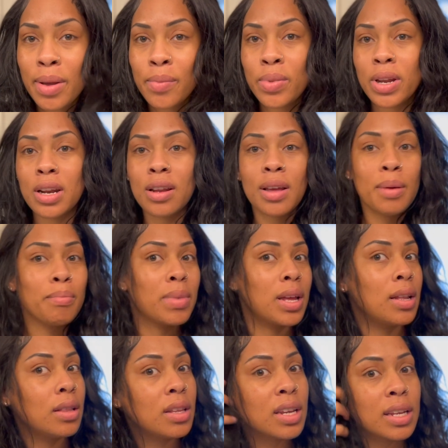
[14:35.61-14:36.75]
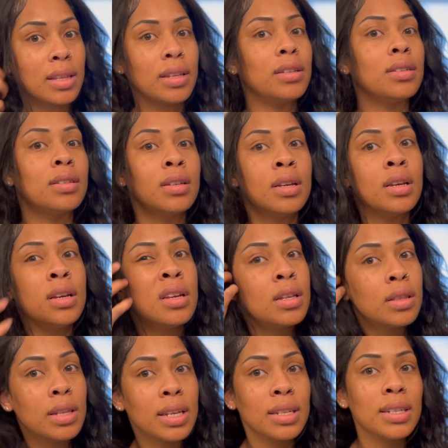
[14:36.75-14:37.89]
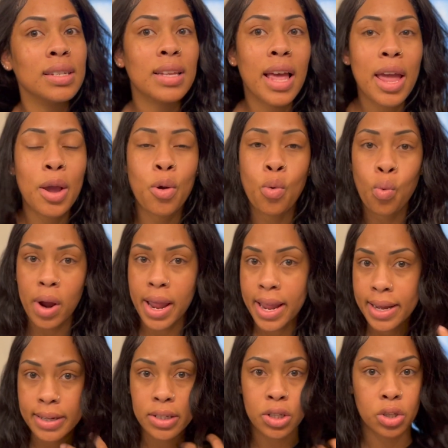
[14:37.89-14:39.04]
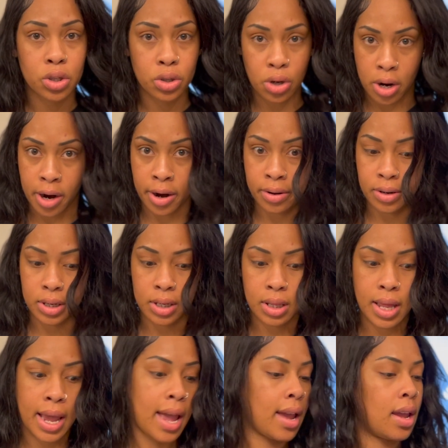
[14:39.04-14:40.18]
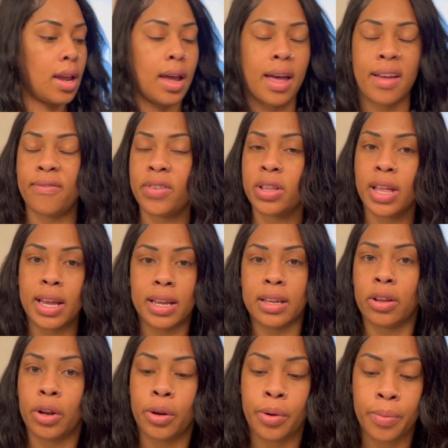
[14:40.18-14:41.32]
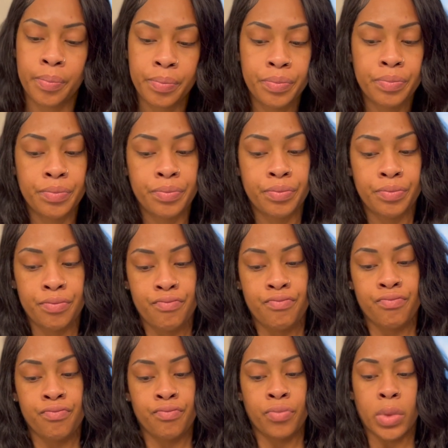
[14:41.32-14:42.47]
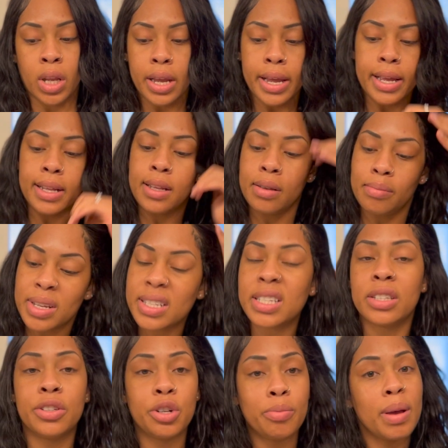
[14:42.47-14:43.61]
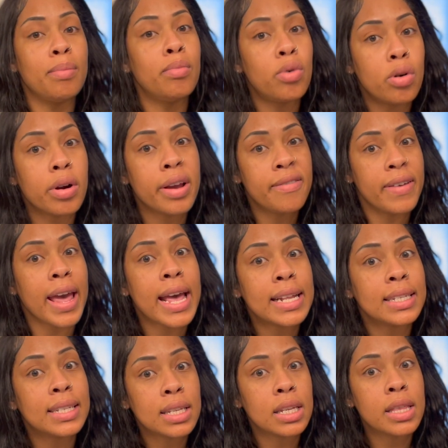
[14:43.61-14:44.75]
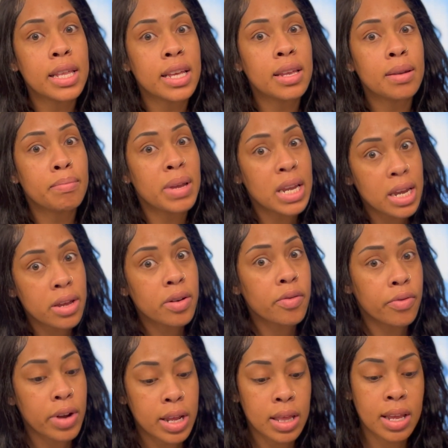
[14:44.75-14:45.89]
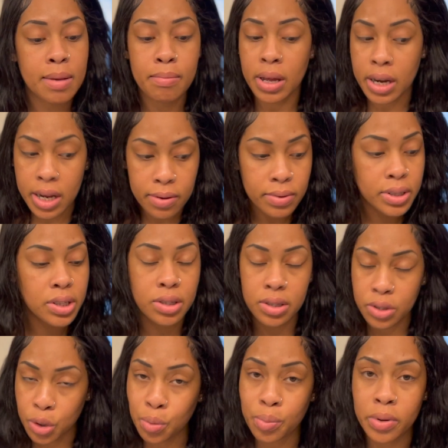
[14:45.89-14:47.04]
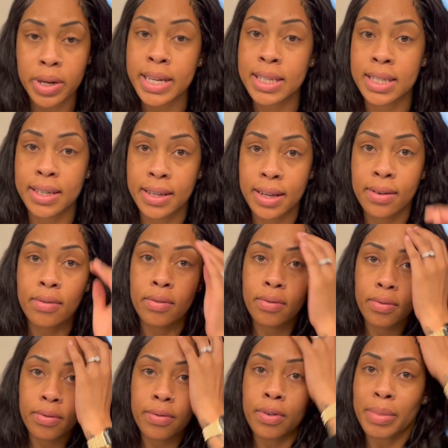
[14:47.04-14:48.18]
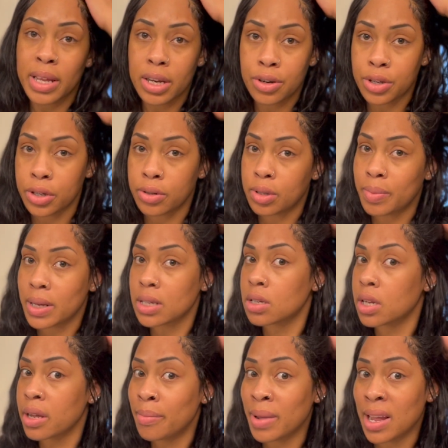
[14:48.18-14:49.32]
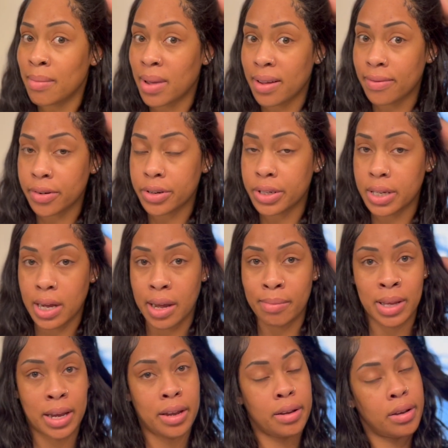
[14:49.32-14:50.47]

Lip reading: put it on, but look at this. This is a great start. Like, I feel like, you know, it's a little bit more advanced than beginner friendly, but it was super easy for me to do, especially it being my first time. Like,